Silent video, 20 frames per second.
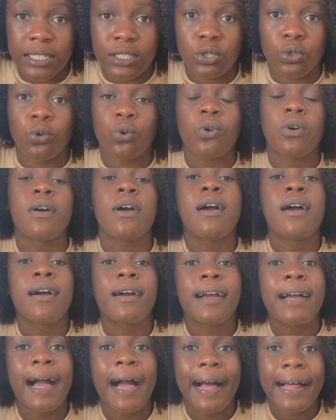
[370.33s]
So
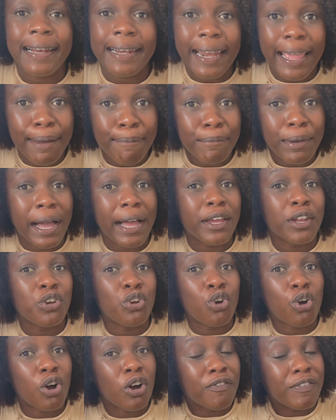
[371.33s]
call them. I
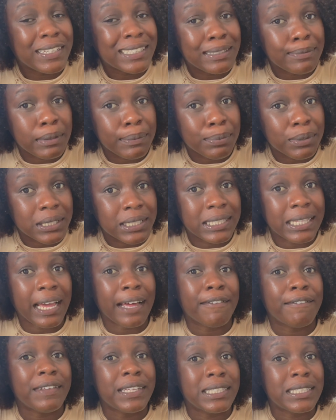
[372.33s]
know how Vinci people stay
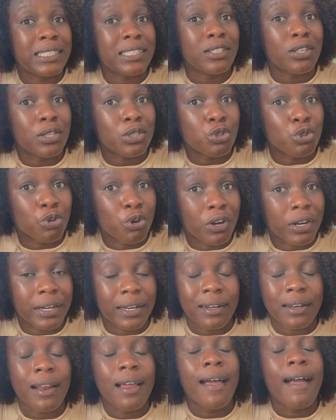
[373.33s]
and Vinci does
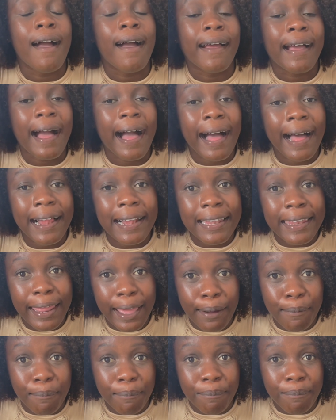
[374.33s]
run. Call
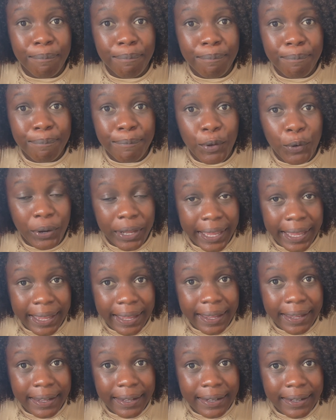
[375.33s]
them,
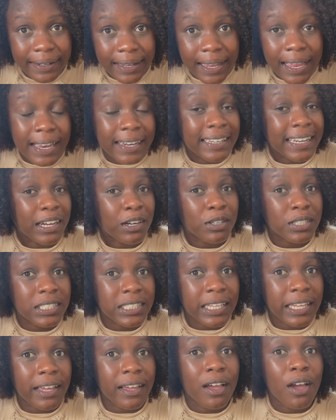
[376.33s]
okay? Now go
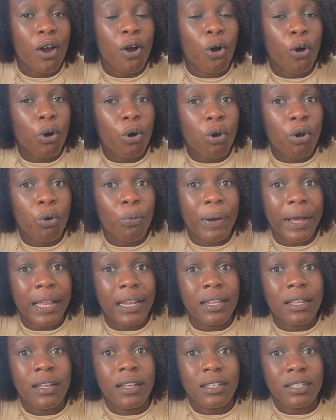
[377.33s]
say, oh
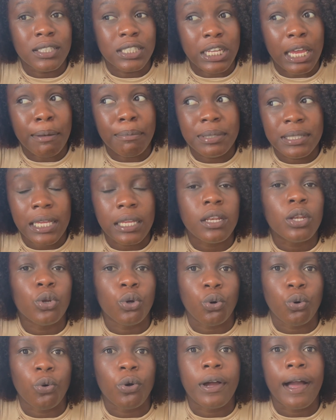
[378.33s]
well, Jem said
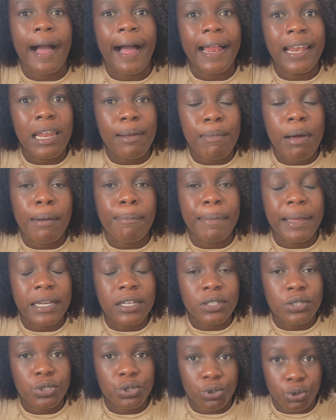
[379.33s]
no. Call them and make
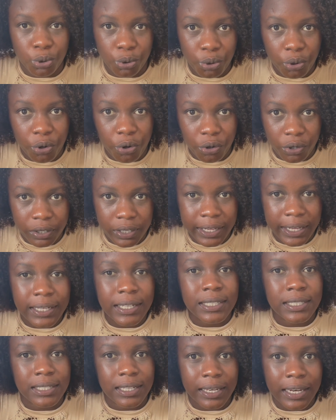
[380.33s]
sure, okay?
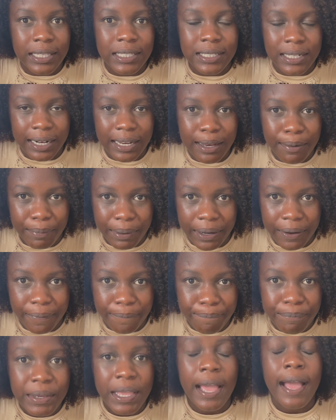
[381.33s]
This is a disclaimer.
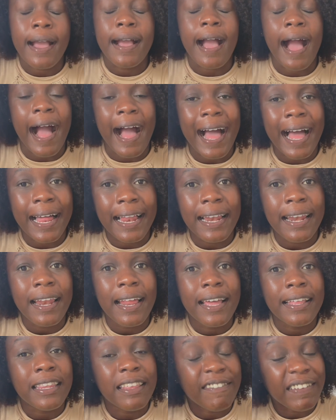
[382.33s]
Call
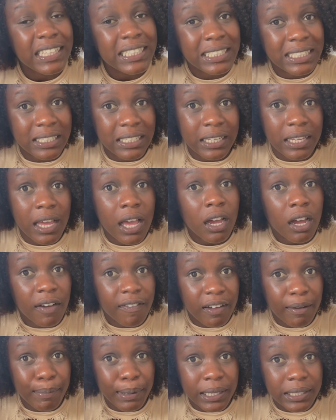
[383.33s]
the Vinci
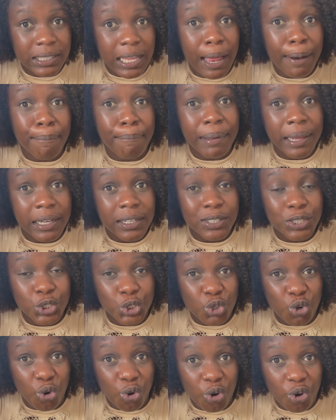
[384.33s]
government and make
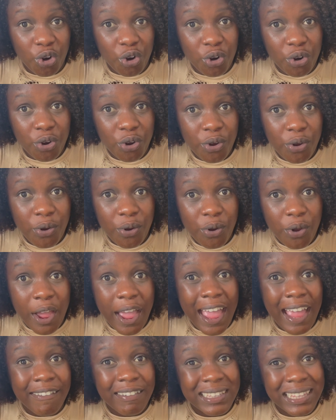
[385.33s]
sure
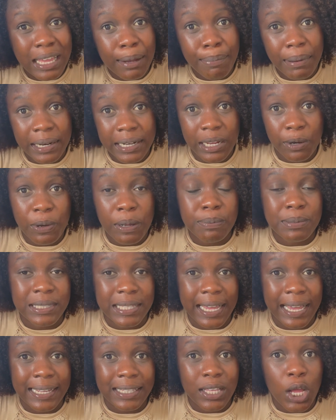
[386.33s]
everything on their
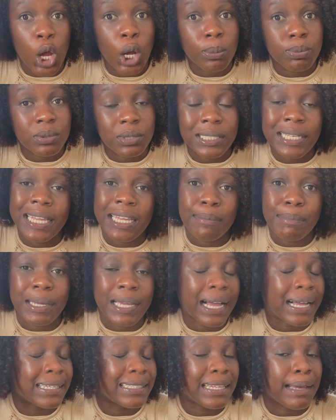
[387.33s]
website up to date,
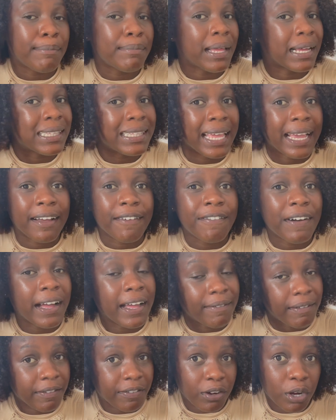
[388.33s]
because them not take
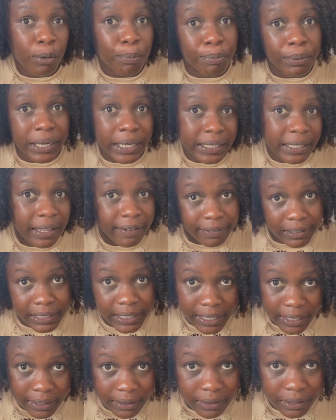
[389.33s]
forever for update
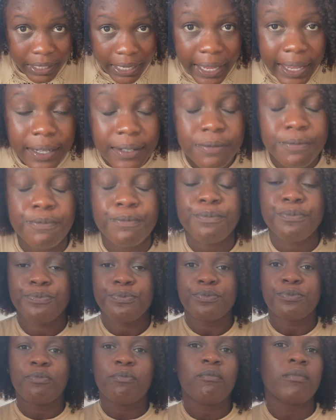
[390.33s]
everything, okay?
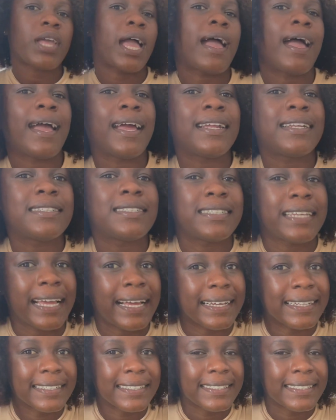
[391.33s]
And yeah.